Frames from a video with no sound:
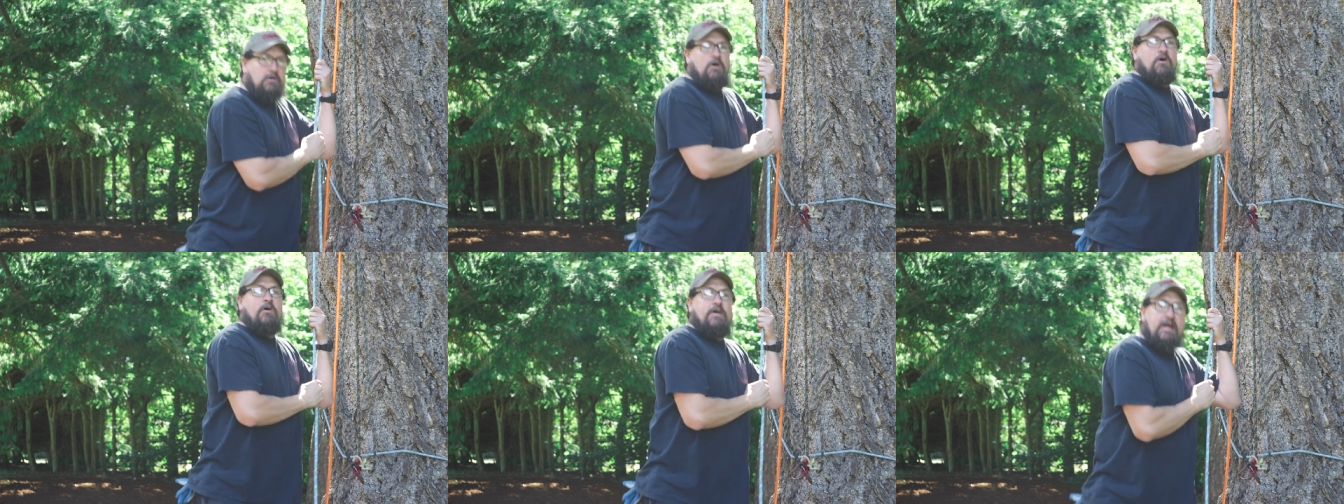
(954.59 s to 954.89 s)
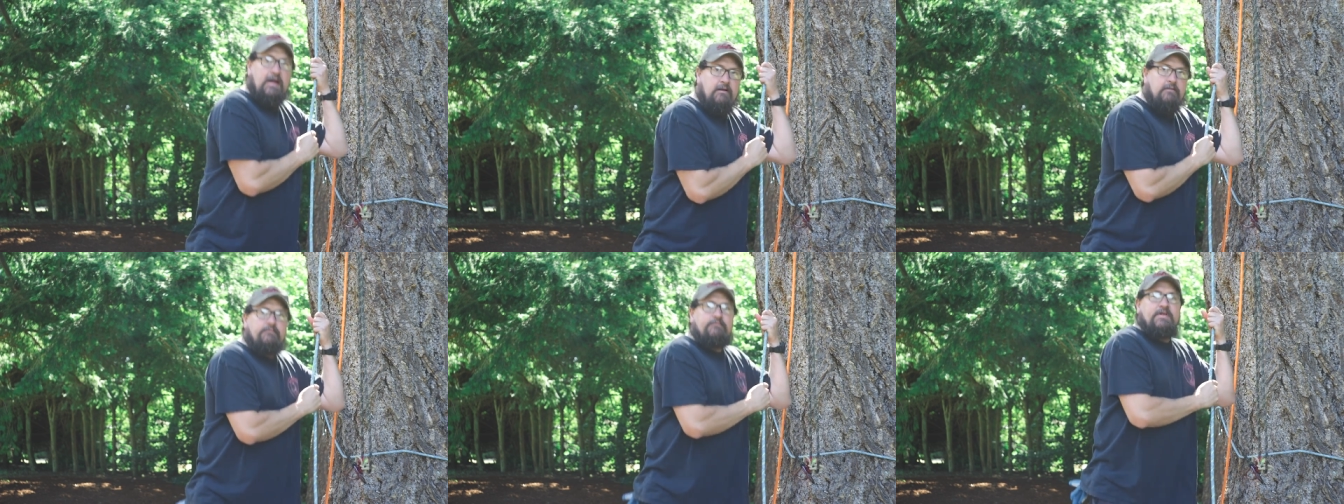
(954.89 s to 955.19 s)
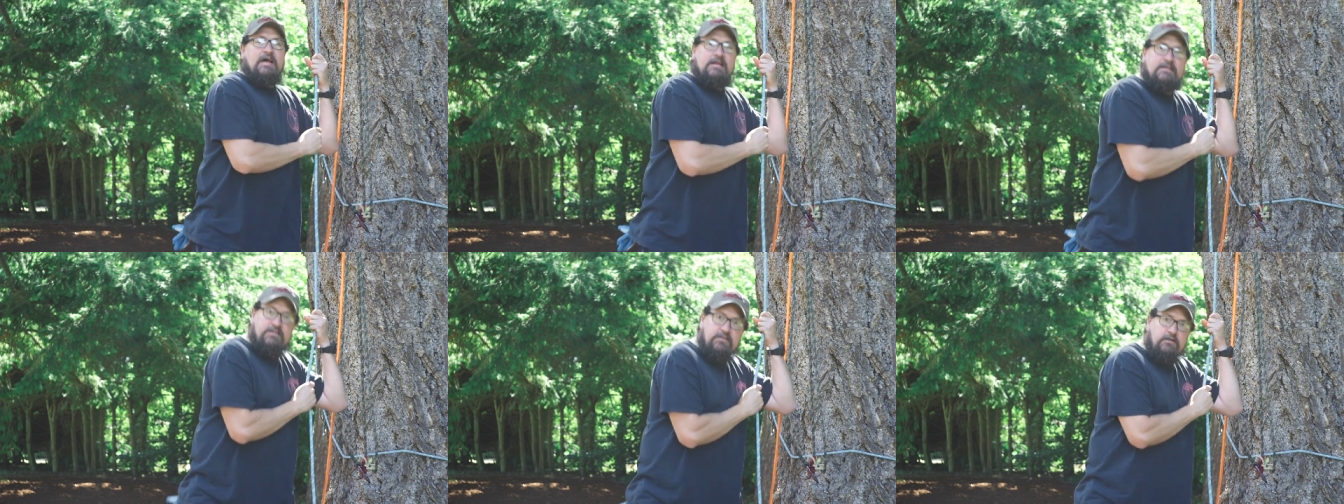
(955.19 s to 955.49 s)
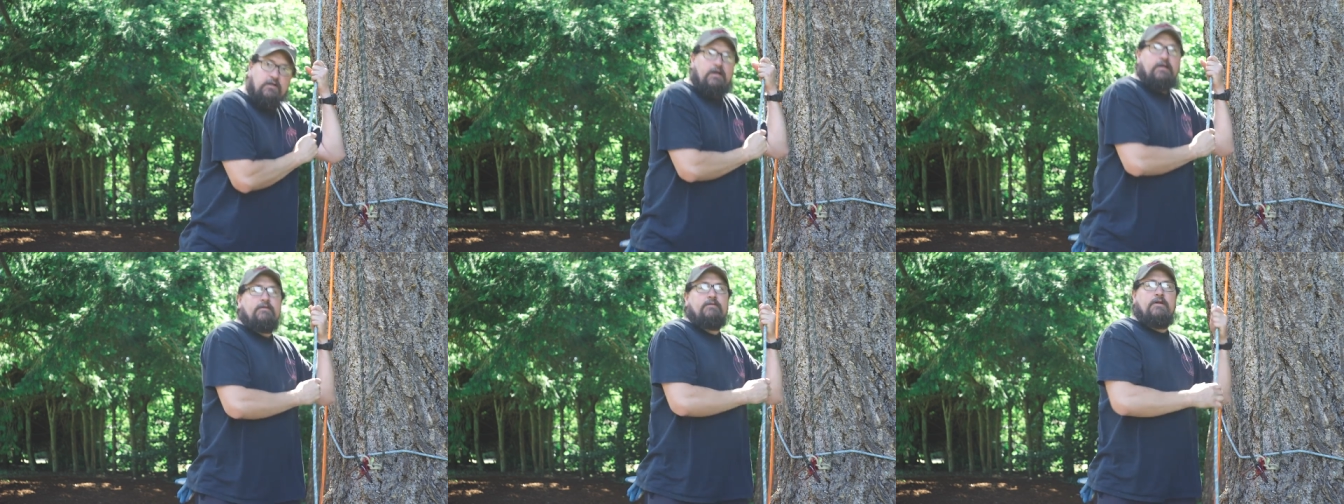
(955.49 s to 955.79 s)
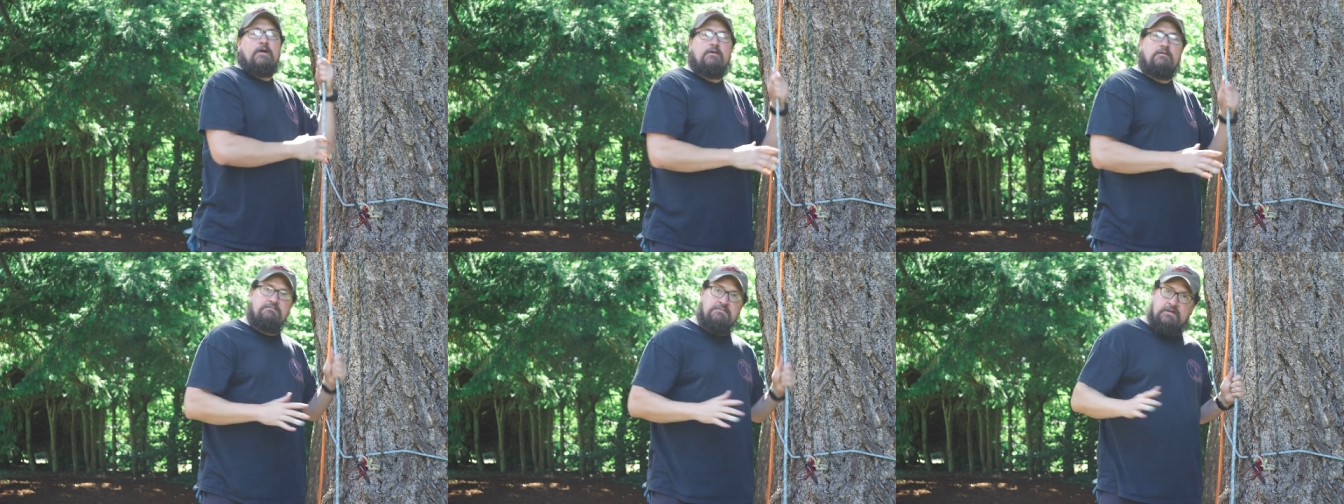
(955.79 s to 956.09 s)
oh yeah, that's good.
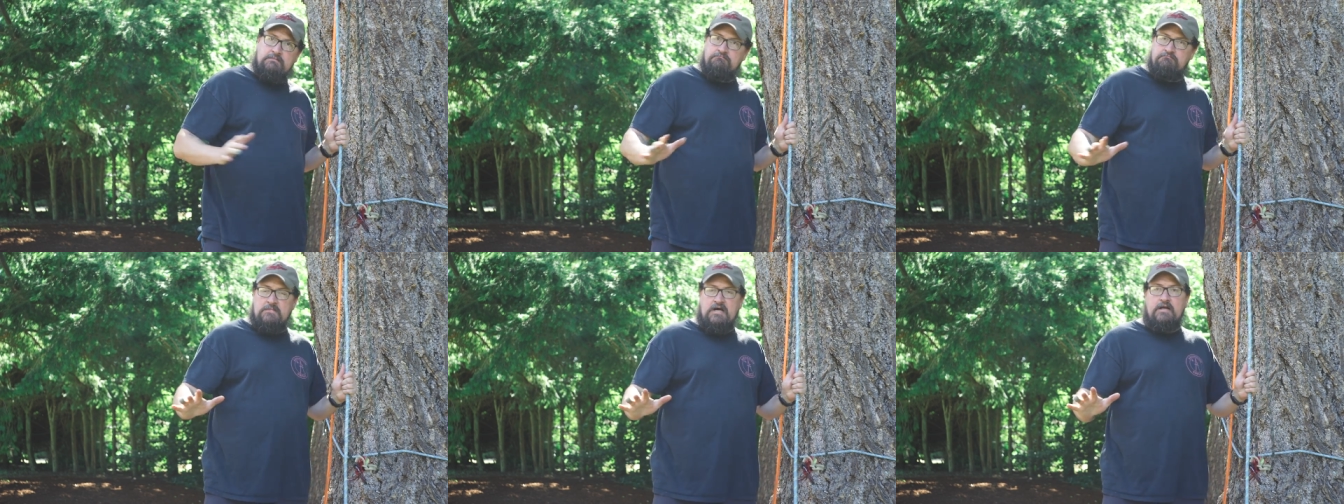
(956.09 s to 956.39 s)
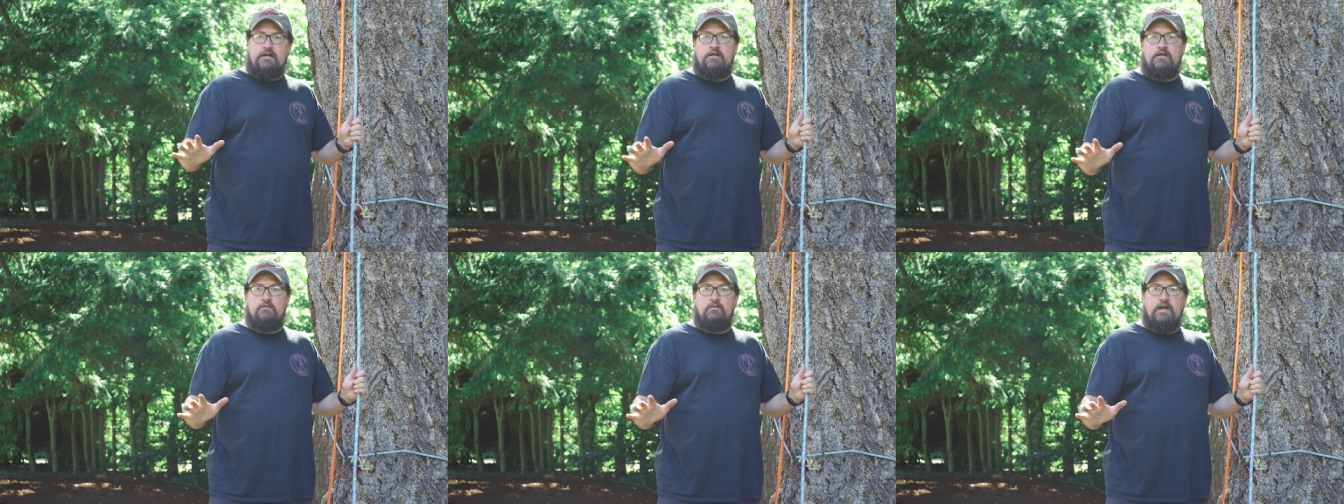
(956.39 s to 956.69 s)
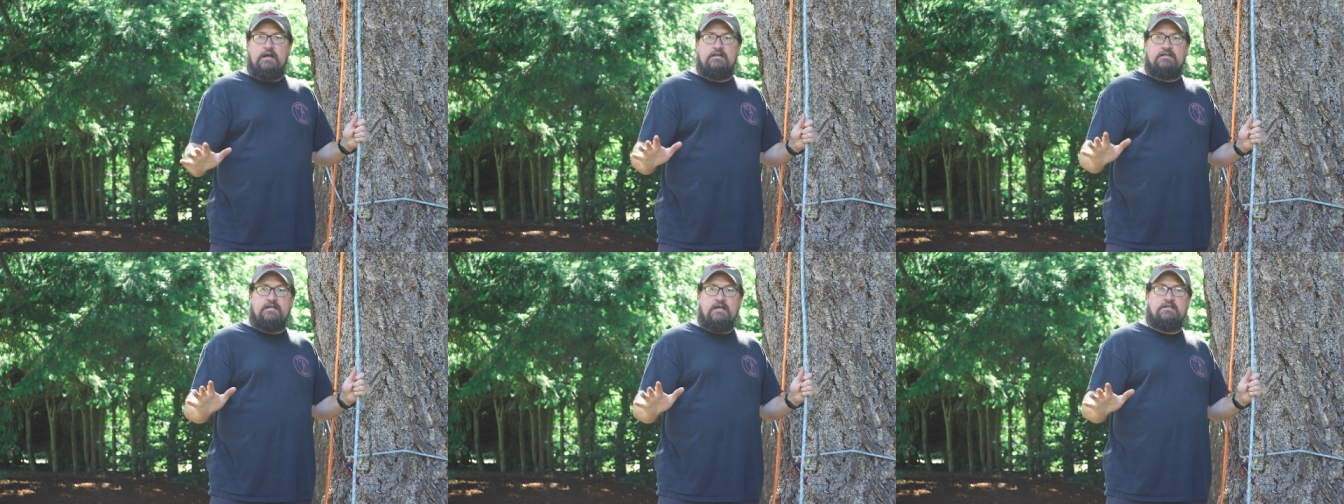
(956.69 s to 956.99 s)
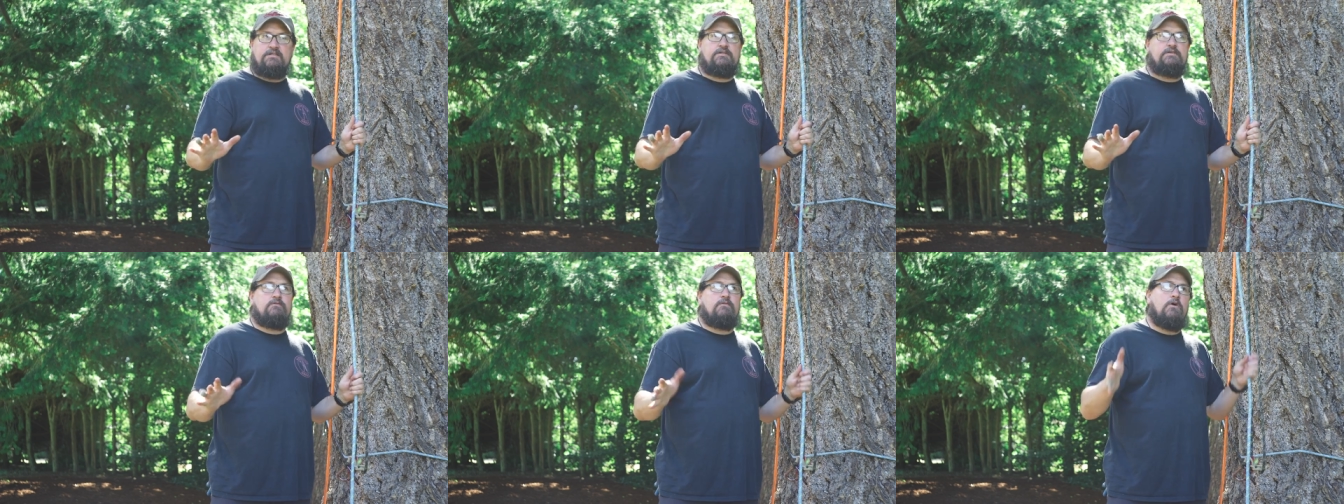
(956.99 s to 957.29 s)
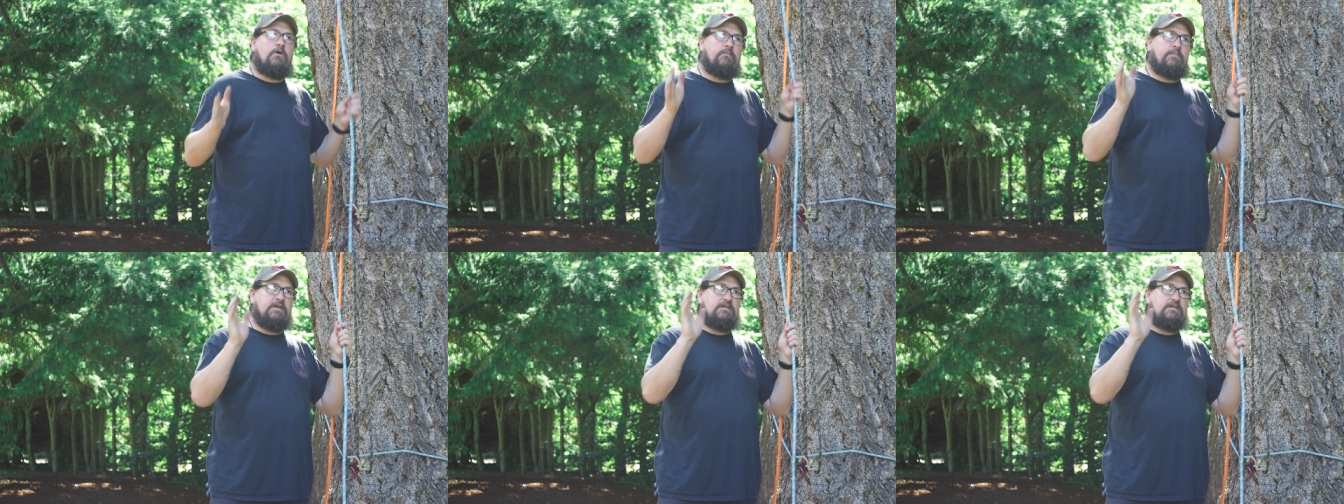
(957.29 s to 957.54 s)
You know, not a good way to test your rope.